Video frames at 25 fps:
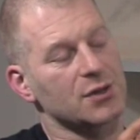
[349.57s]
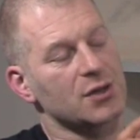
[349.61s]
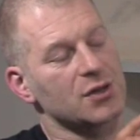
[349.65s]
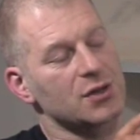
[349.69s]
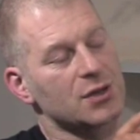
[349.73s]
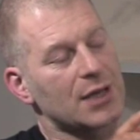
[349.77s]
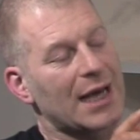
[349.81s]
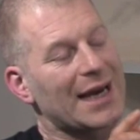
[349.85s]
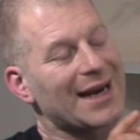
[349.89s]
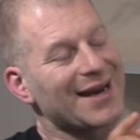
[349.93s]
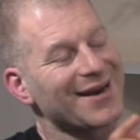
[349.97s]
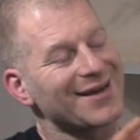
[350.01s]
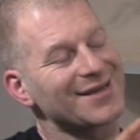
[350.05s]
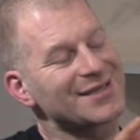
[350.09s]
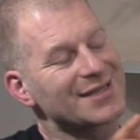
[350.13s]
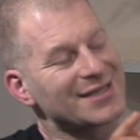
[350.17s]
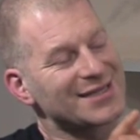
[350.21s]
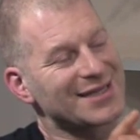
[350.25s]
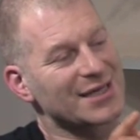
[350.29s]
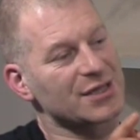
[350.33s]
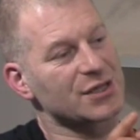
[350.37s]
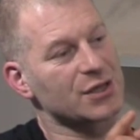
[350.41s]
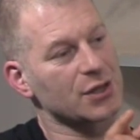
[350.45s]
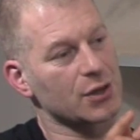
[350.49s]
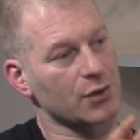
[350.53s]
because analyse
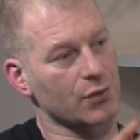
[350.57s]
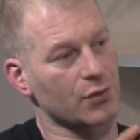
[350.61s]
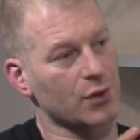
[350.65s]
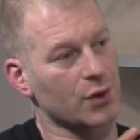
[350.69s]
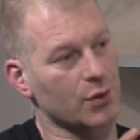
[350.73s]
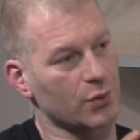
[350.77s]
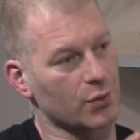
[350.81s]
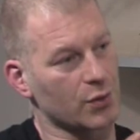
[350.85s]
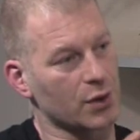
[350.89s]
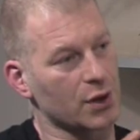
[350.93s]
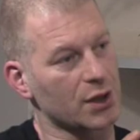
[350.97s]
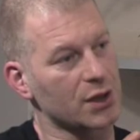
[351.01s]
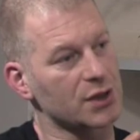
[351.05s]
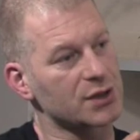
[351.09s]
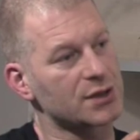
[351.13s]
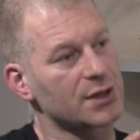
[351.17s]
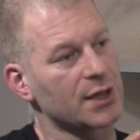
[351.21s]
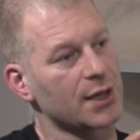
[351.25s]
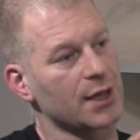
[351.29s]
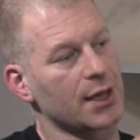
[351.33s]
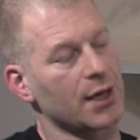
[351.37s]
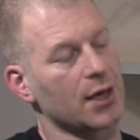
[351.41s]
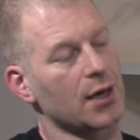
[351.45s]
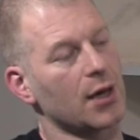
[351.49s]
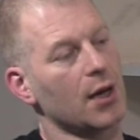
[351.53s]
is actually the wrong word
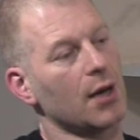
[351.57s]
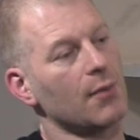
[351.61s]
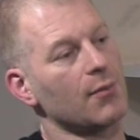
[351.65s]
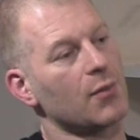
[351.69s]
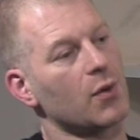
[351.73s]
here,